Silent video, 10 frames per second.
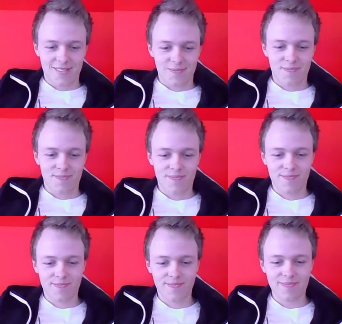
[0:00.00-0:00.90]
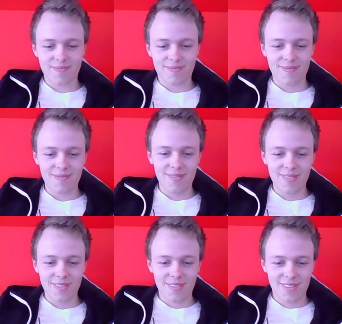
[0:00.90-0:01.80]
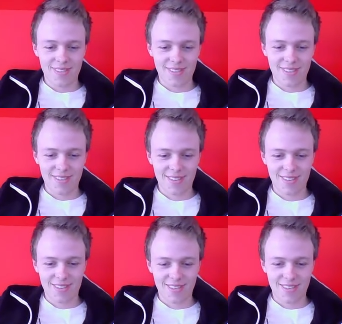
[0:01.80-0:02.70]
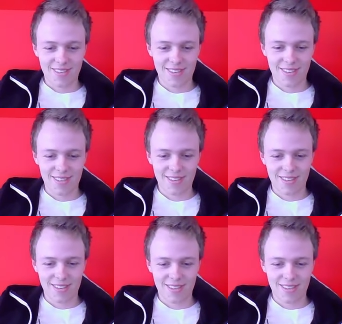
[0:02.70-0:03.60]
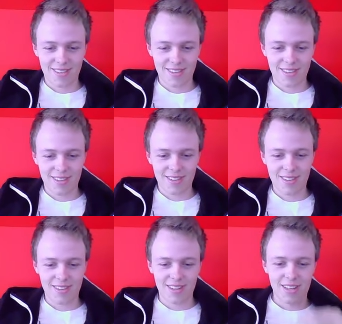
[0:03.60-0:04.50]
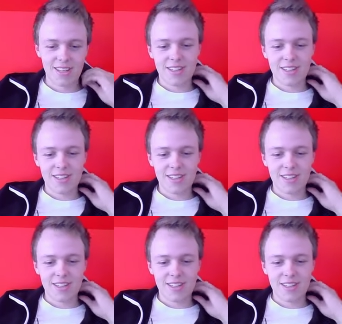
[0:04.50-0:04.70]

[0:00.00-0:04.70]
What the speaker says: [no speech]